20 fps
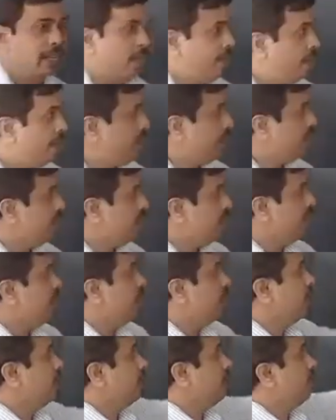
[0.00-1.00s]
Now let us
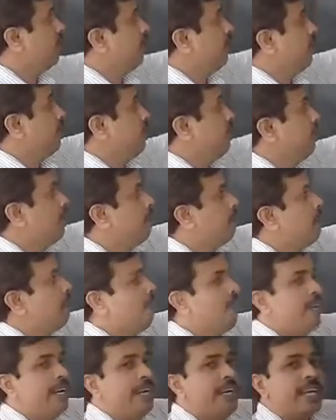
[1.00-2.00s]
see
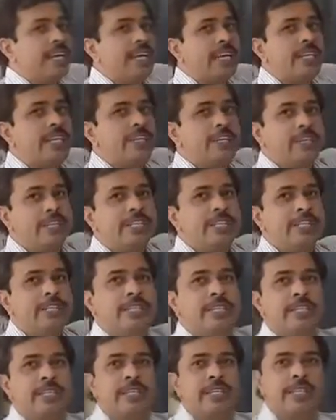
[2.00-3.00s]
double
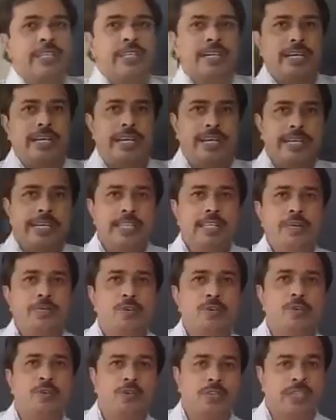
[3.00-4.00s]
fertilizations. It is the
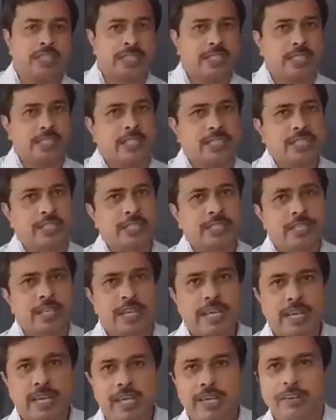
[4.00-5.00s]
process
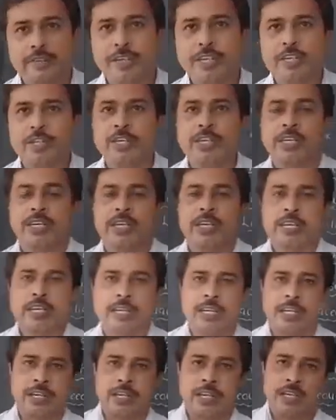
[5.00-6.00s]
in which
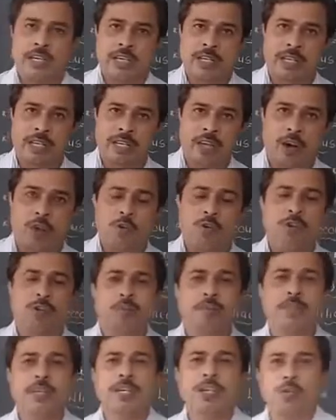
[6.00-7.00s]
out
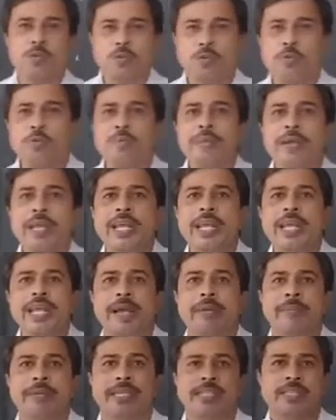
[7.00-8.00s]
of the two male
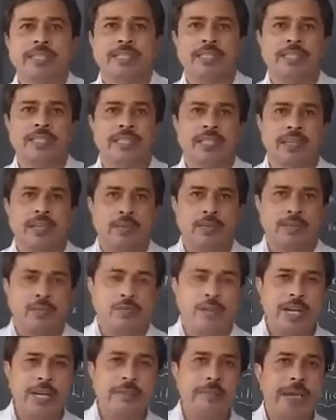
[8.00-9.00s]
gametes,
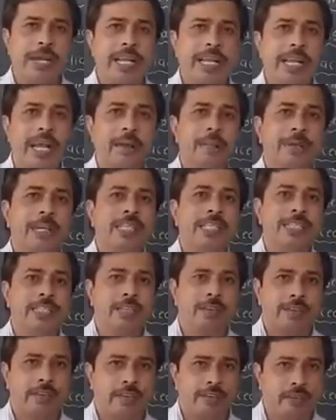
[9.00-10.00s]
one male gametes
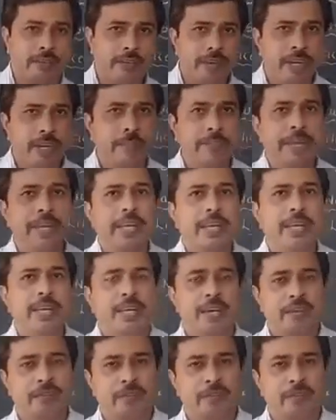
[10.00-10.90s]
will be